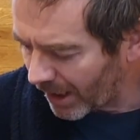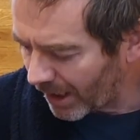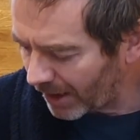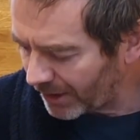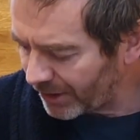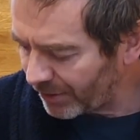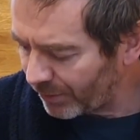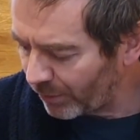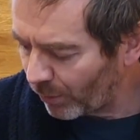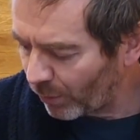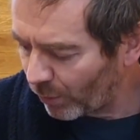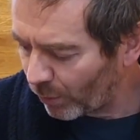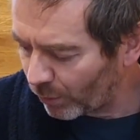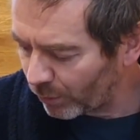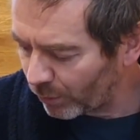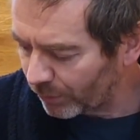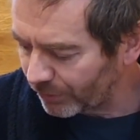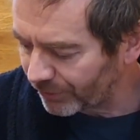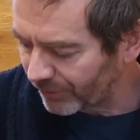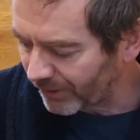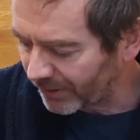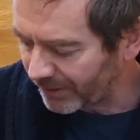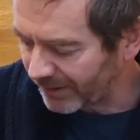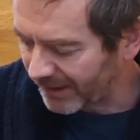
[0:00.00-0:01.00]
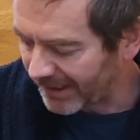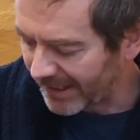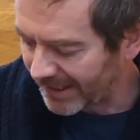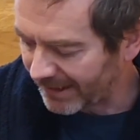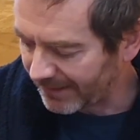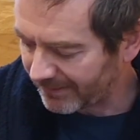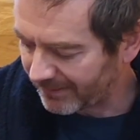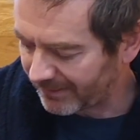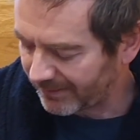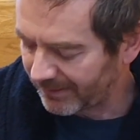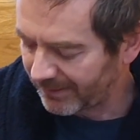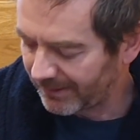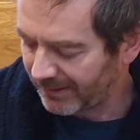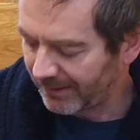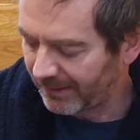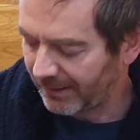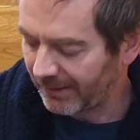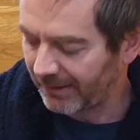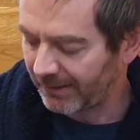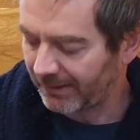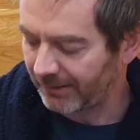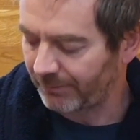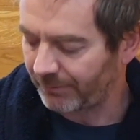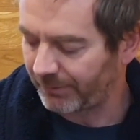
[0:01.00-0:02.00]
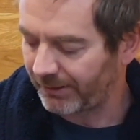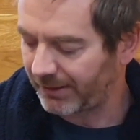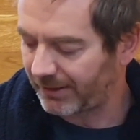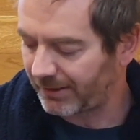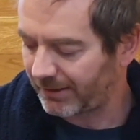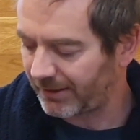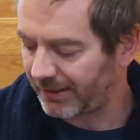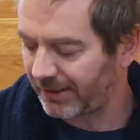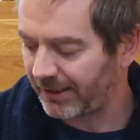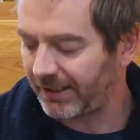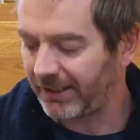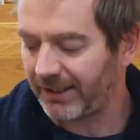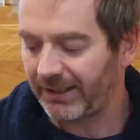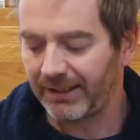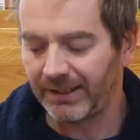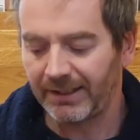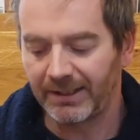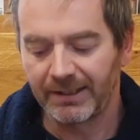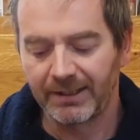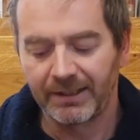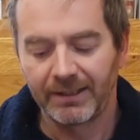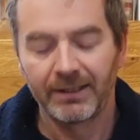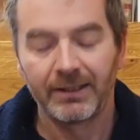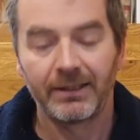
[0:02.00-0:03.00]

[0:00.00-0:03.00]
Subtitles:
You also get, with the